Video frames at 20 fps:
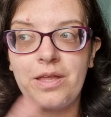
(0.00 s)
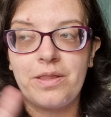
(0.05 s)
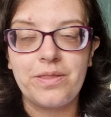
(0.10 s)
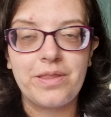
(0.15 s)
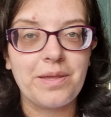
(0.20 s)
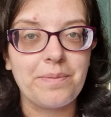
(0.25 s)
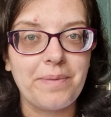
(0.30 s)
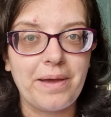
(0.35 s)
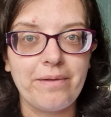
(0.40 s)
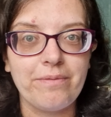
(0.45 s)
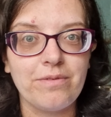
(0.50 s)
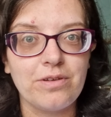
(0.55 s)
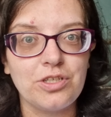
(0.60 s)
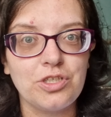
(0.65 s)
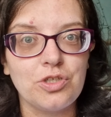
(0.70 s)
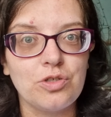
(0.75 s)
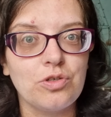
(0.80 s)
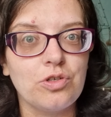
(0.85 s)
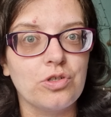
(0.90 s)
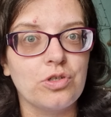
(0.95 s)
the amount of
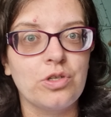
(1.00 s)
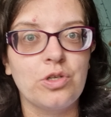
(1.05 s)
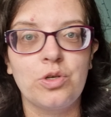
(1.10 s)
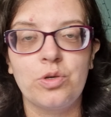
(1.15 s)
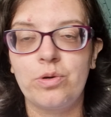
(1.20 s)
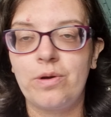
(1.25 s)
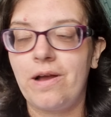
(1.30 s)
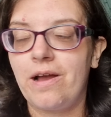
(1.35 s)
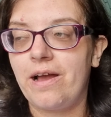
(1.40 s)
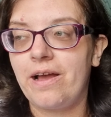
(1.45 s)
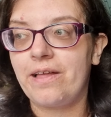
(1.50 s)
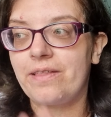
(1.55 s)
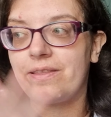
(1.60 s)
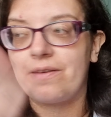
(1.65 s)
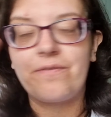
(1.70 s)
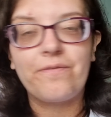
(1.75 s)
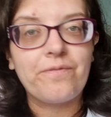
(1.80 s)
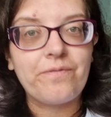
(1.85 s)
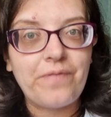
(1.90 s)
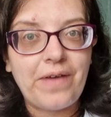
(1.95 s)
children who are at
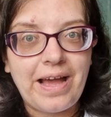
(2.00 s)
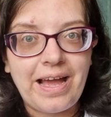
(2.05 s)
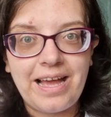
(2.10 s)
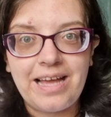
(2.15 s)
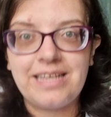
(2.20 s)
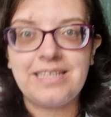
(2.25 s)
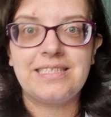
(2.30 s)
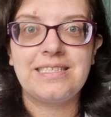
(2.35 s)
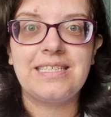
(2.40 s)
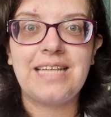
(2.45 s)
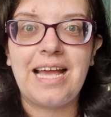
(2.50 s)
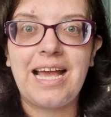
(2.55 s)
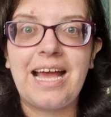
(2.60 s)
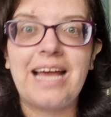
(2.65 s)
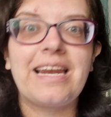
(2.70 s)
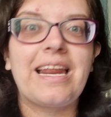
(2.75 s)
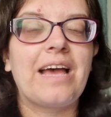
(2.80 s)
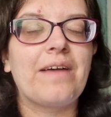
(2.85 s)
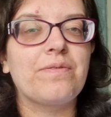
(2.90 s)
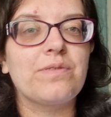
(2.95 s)
the far
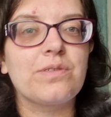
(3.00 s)
side have